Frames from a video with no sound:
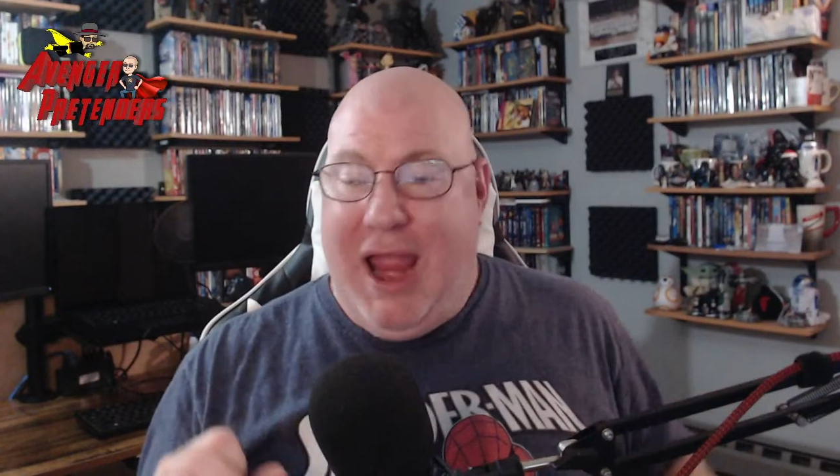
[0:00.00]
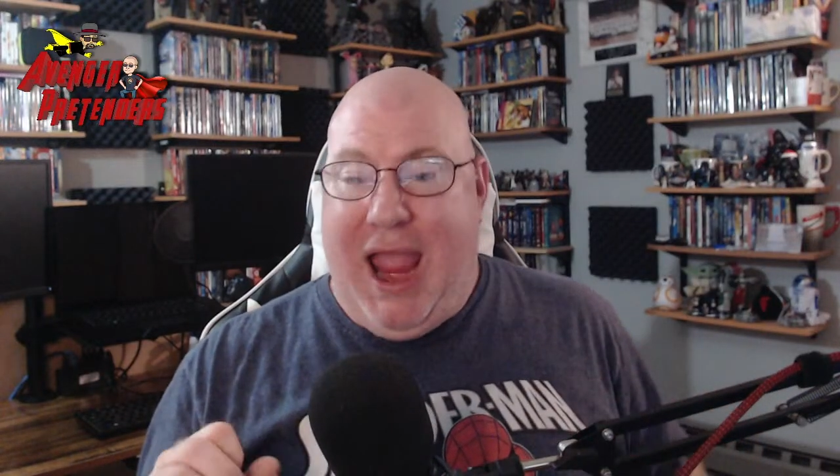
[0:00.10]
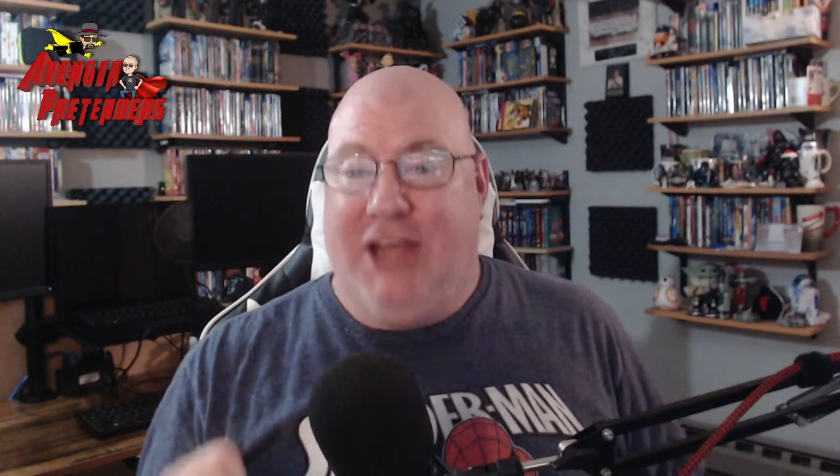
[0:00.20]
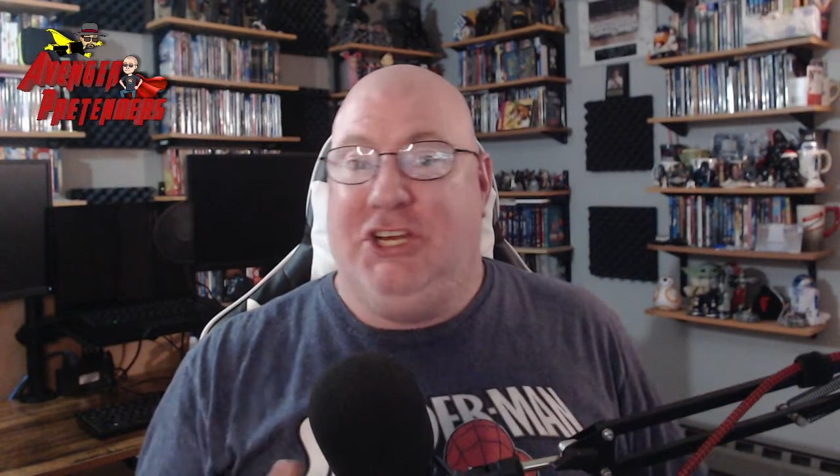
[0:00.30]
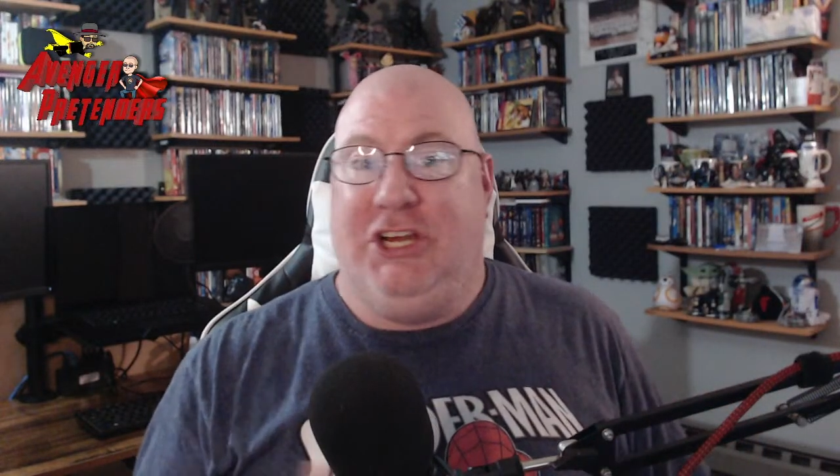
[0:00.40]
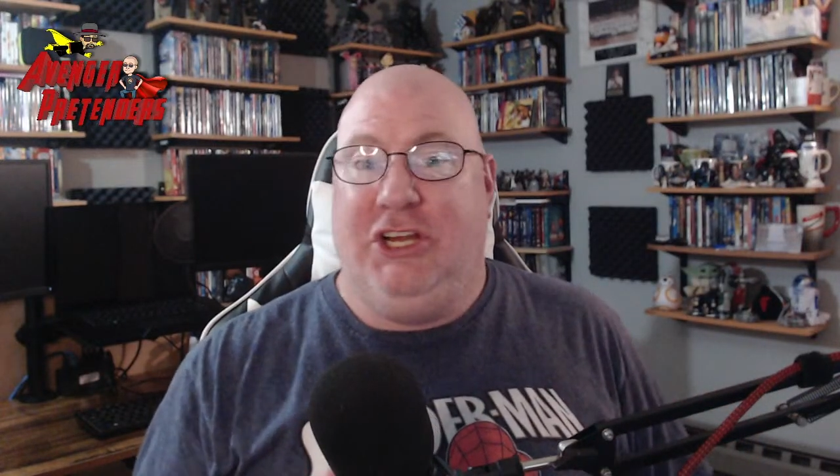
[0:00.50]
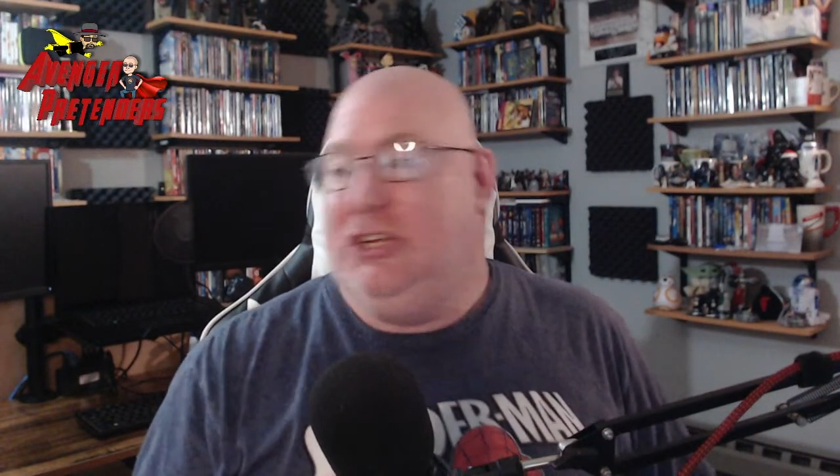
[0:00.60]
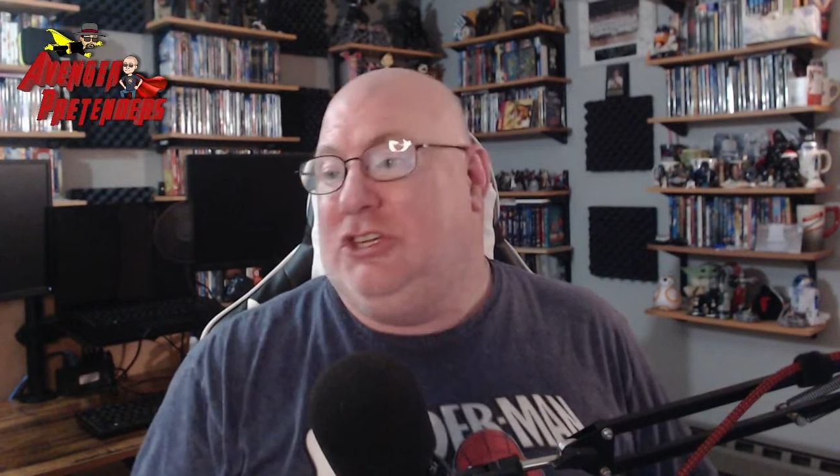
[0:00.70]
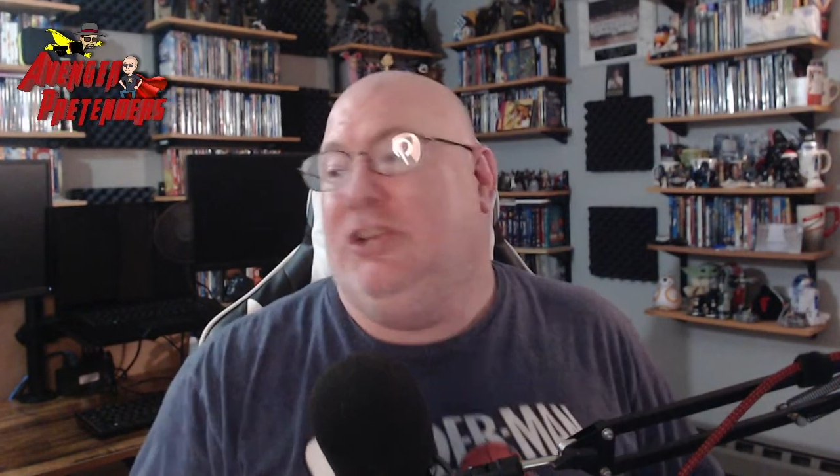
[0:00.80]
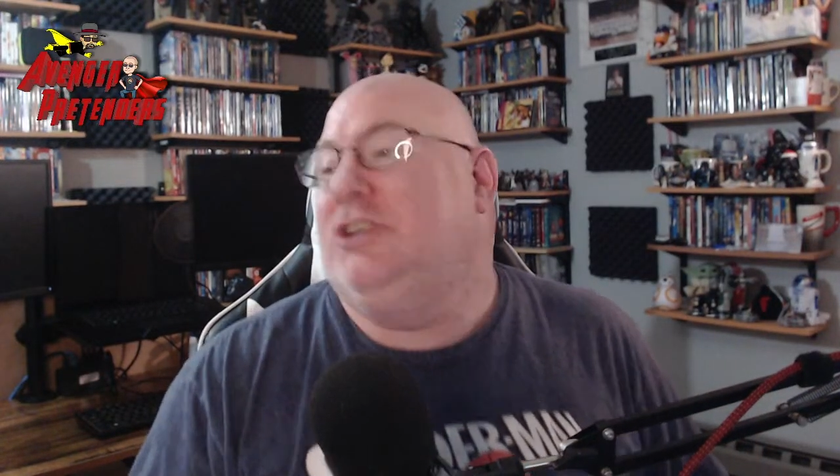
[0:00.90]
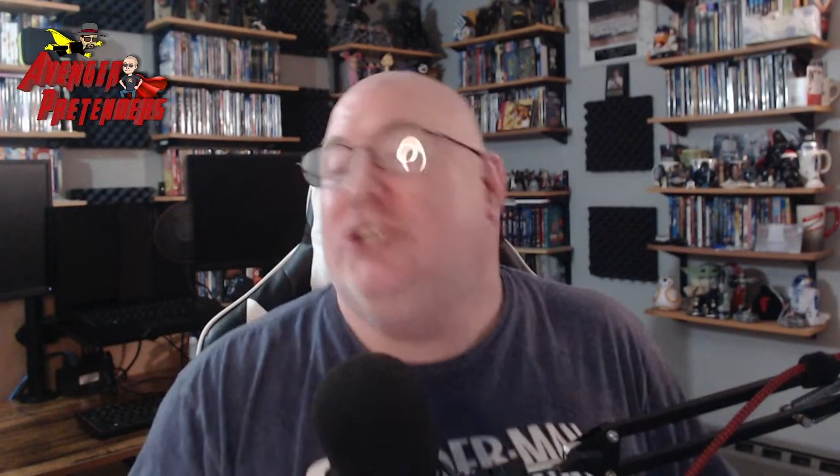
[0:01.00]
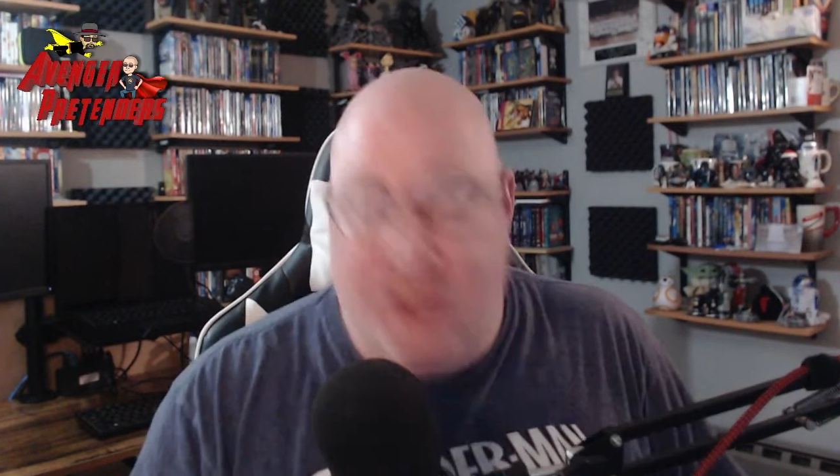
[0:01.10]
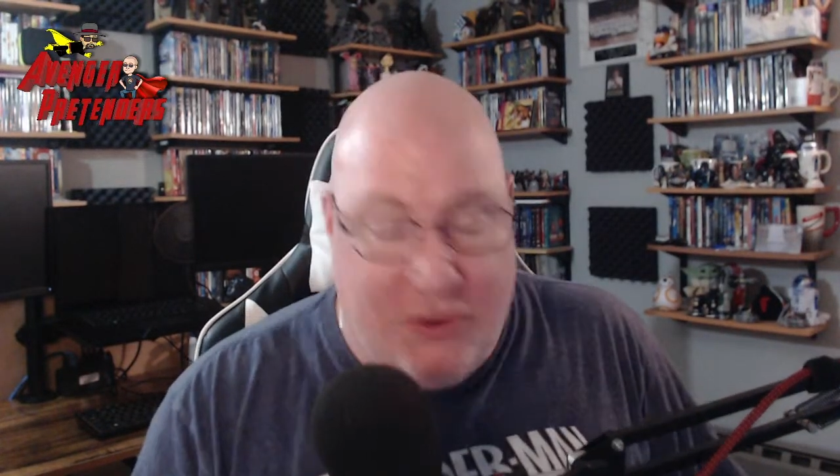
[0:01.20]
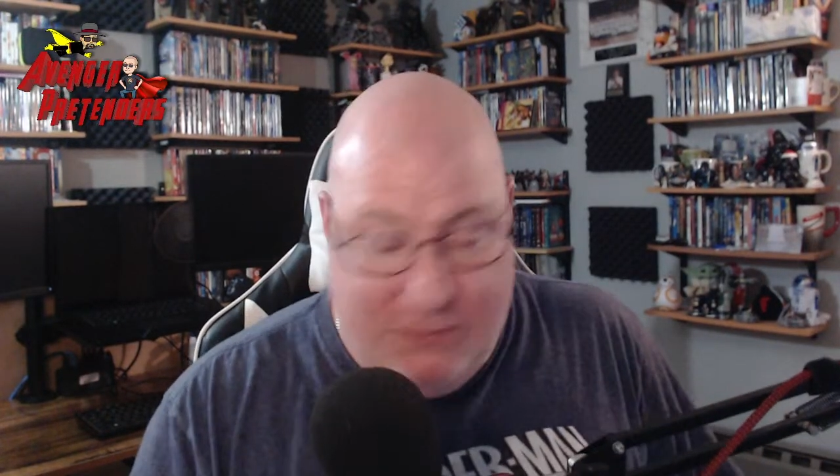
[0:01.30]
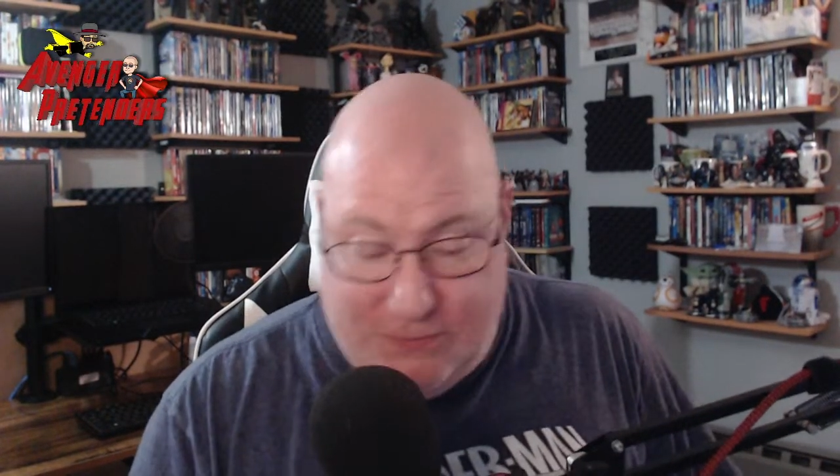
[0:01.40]
And she just looked
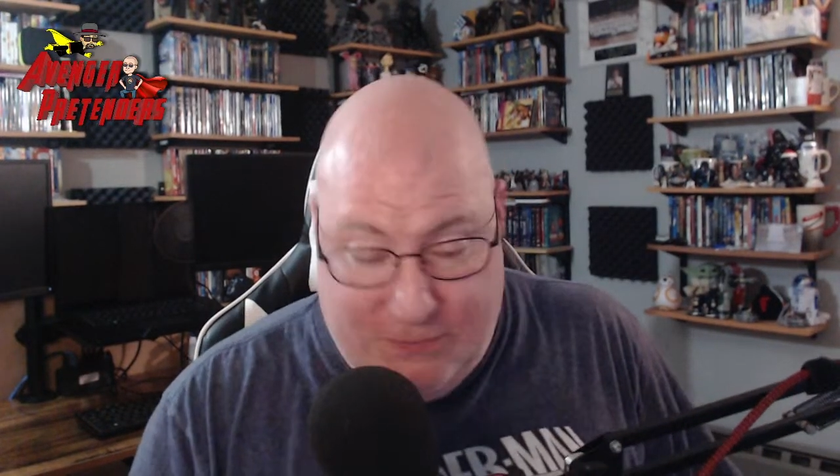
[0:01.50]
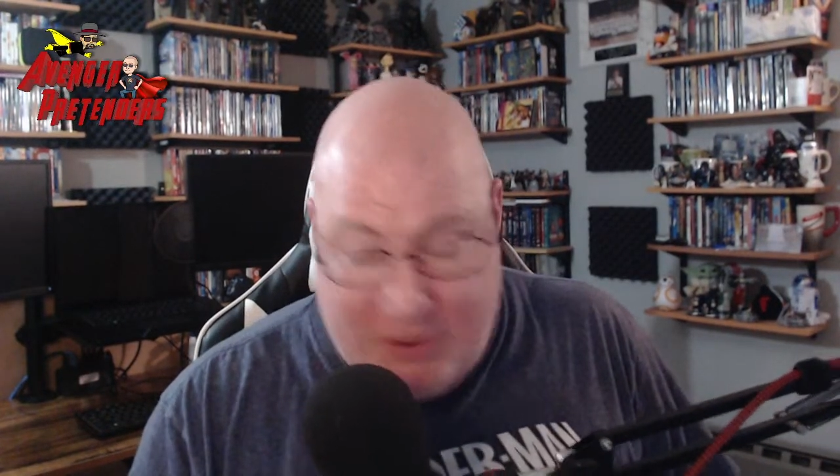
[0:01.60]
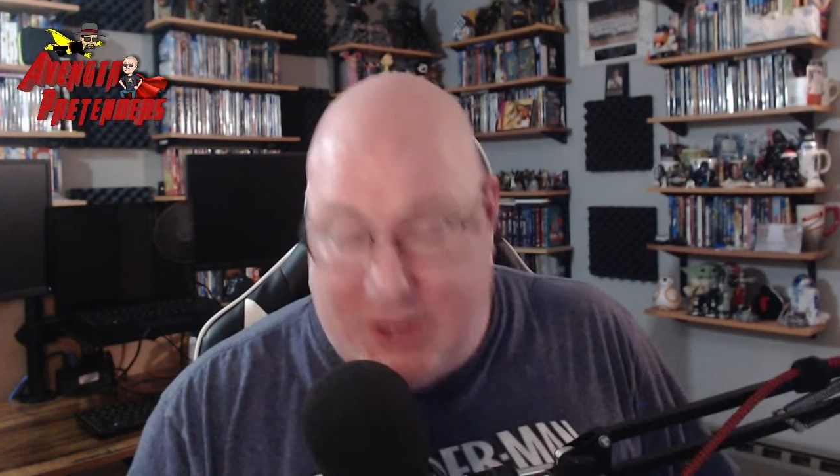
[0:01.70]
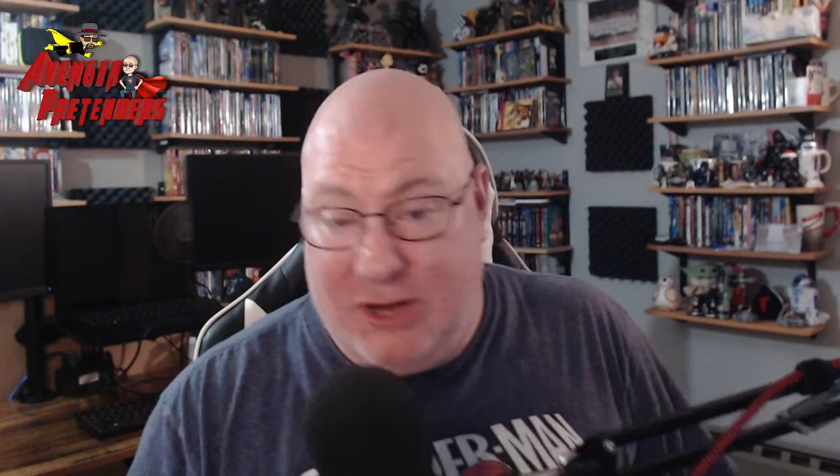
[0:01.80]
so freaking